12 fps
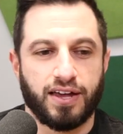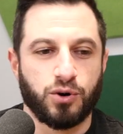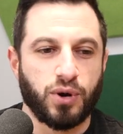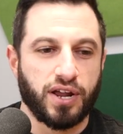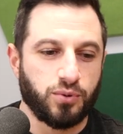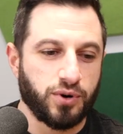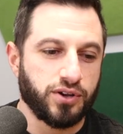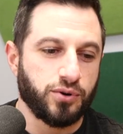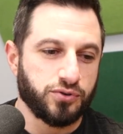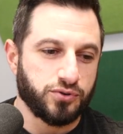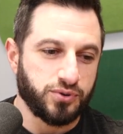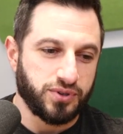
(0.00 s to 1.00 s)
I don't. I don't want to
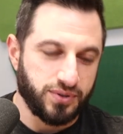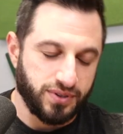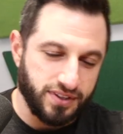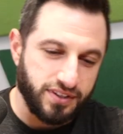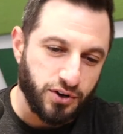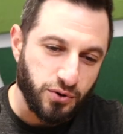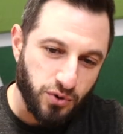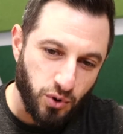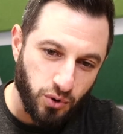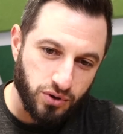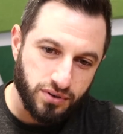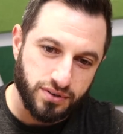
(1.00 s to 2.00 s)
go through you know the
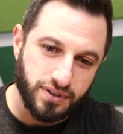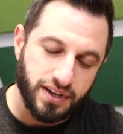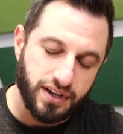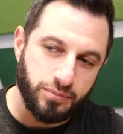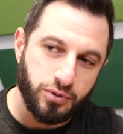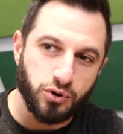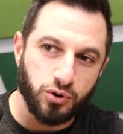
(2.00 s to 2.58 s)
whole uh,